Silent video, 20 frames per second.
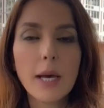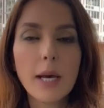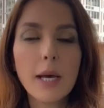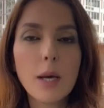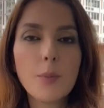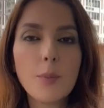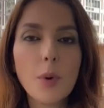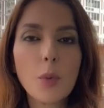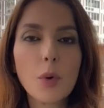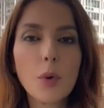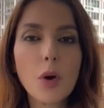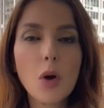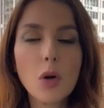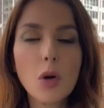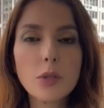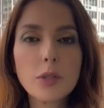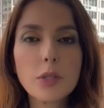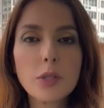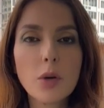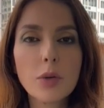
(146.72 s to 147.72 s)
uh, but we're
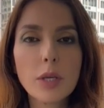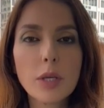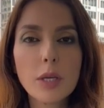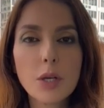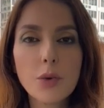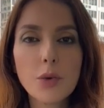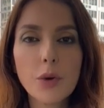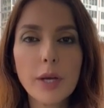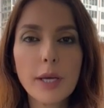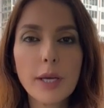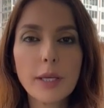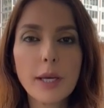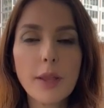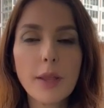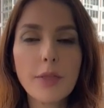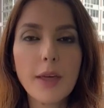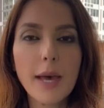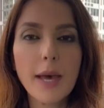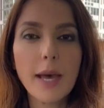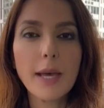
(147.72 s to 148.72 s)
also hearing
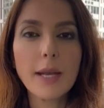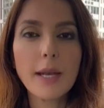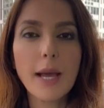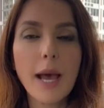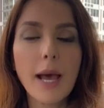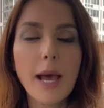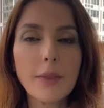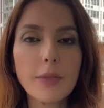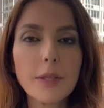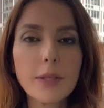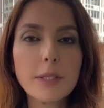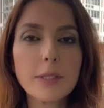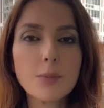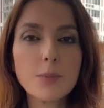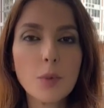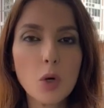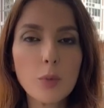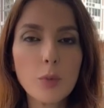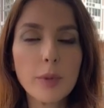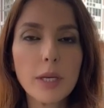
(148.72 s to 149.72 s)
that at this
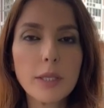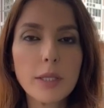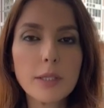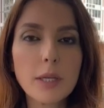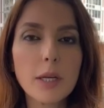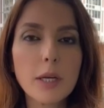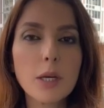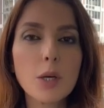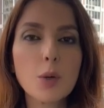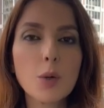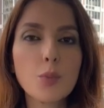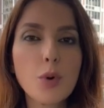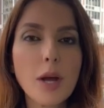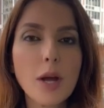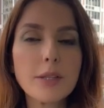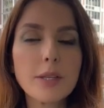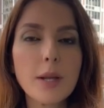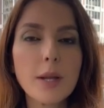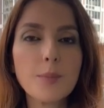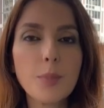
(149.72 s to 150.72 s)
moment, uh,
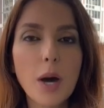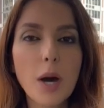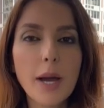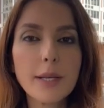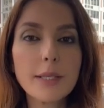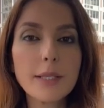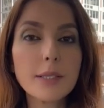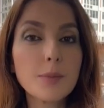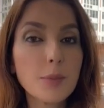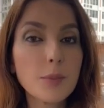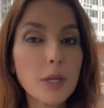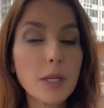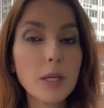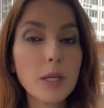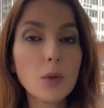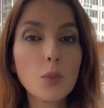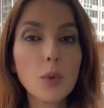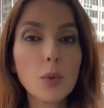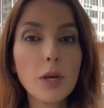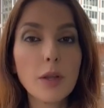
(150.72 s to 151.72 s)
President Biden is
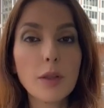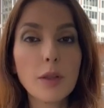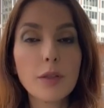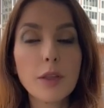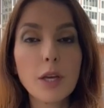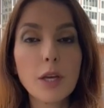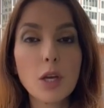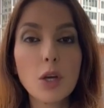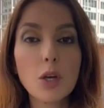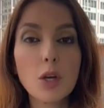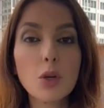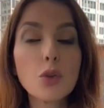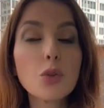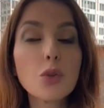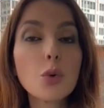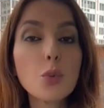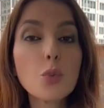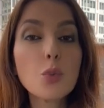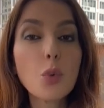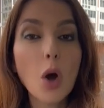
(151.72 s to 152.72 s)
meeting with uh,
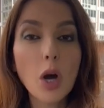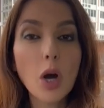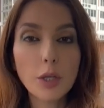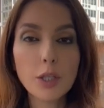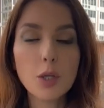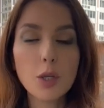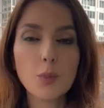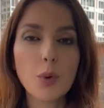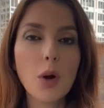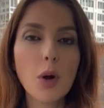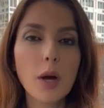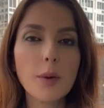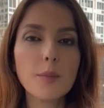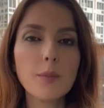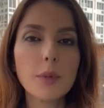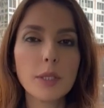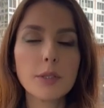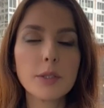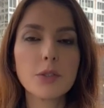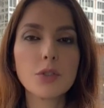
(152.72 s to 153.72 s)
the Iraqi
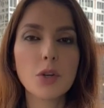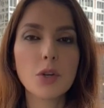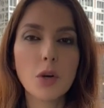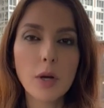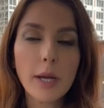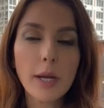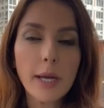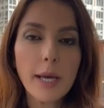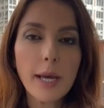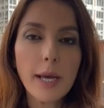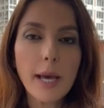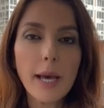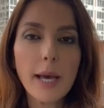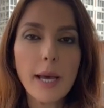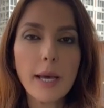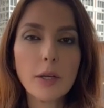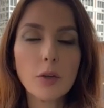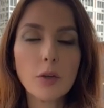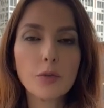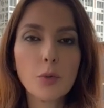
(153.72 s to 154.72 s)
prime minister
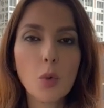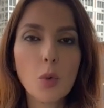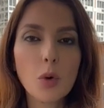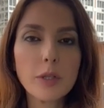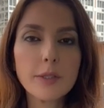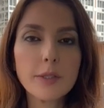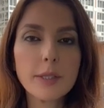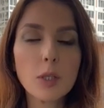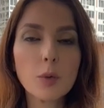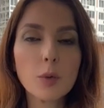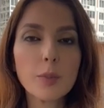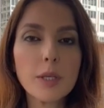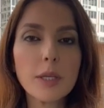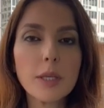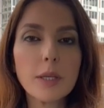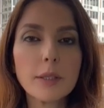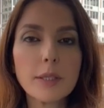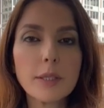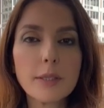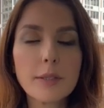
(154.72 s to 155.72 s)
and of course, they'll
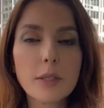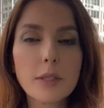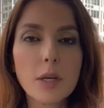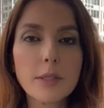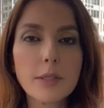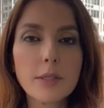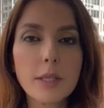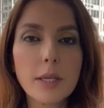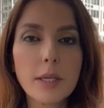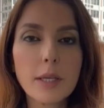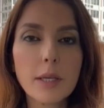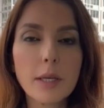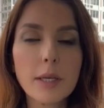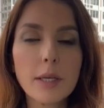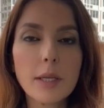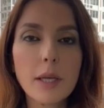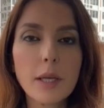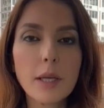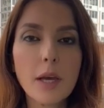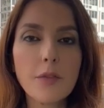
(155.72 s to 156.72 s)
be uh, discussing
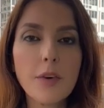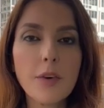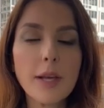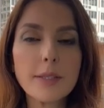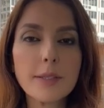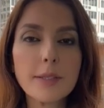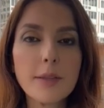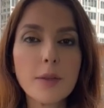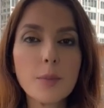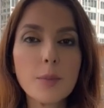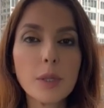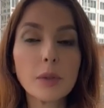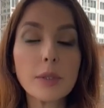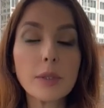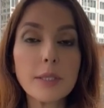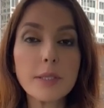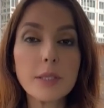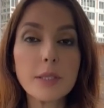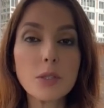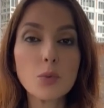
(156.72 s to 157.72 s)
events in the Middle
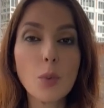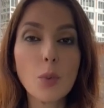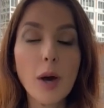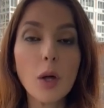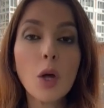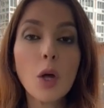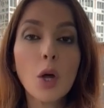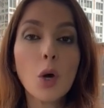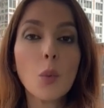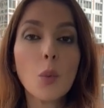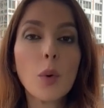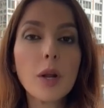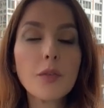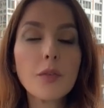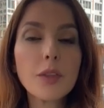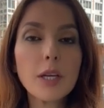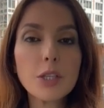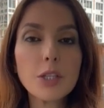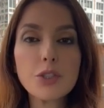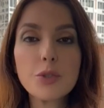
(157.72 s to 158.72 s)
East as well. One
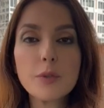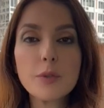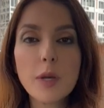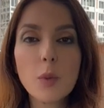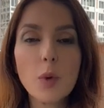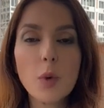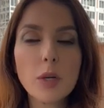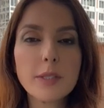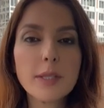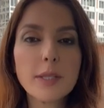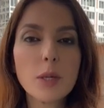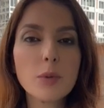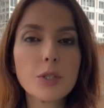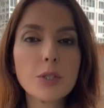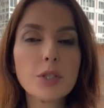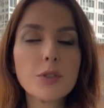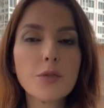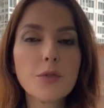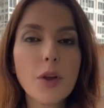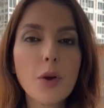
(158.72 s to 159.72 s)
of the issues I want to say,
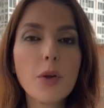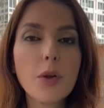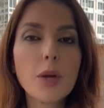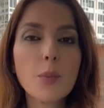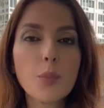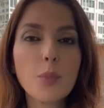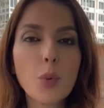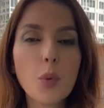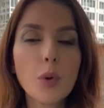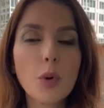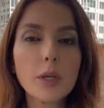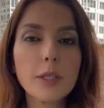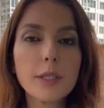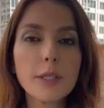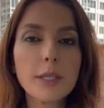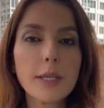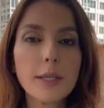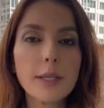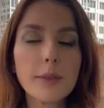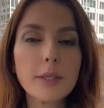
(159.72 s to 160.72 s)
which is very
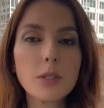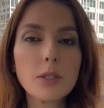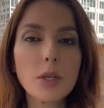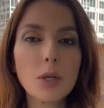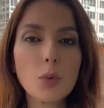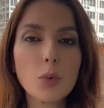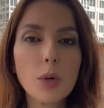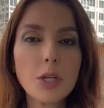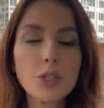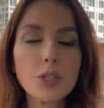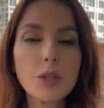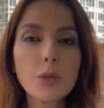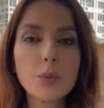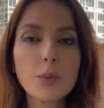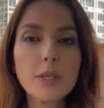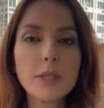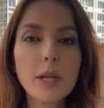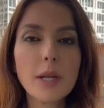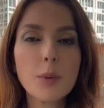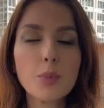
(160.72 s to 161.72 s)
important in this equation, the
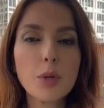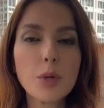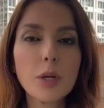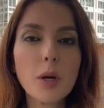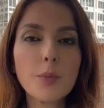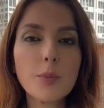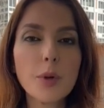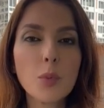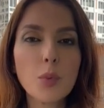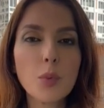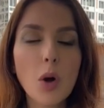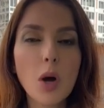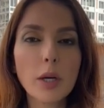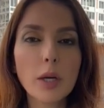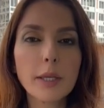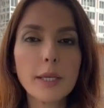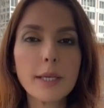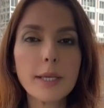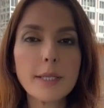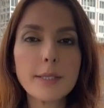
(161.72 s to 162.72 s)
reason I bring up
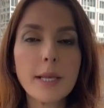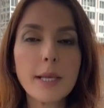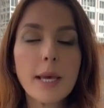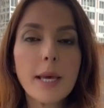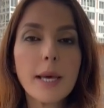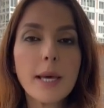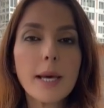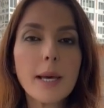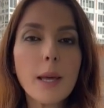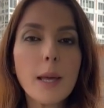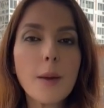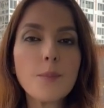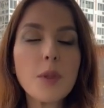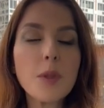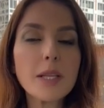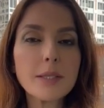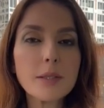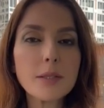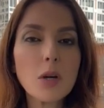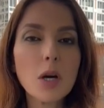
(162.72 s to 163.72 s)
Iraq is uh,
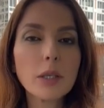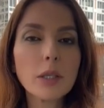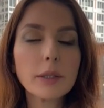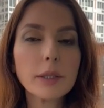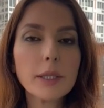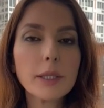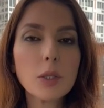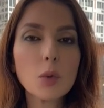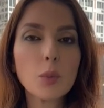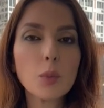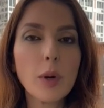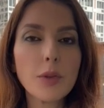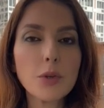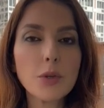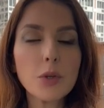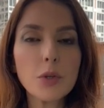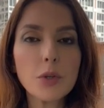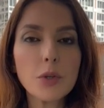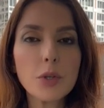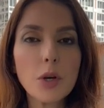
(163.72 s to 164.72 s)
it's not clear
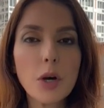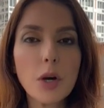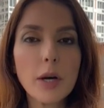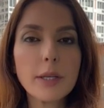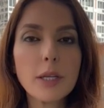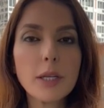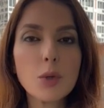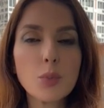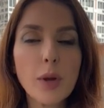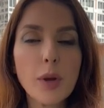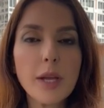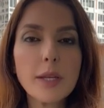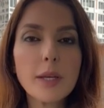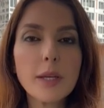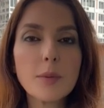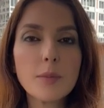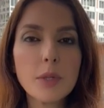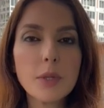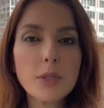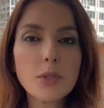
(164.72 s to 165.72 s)
whether or not
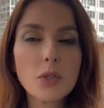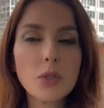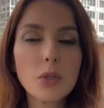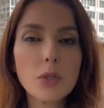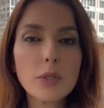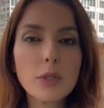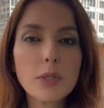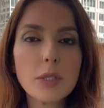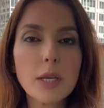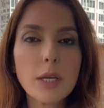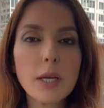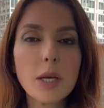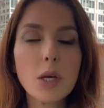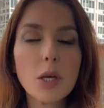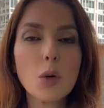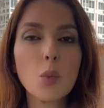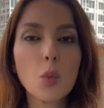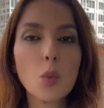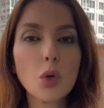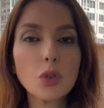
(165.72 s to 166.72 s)
Iranian missiles
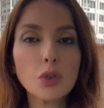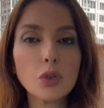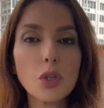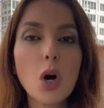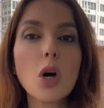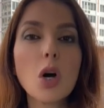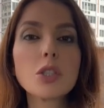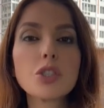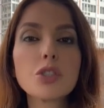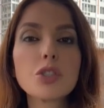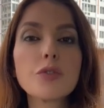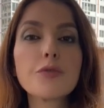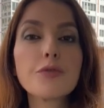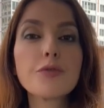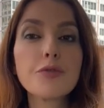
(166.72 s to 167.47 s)
uh, were launched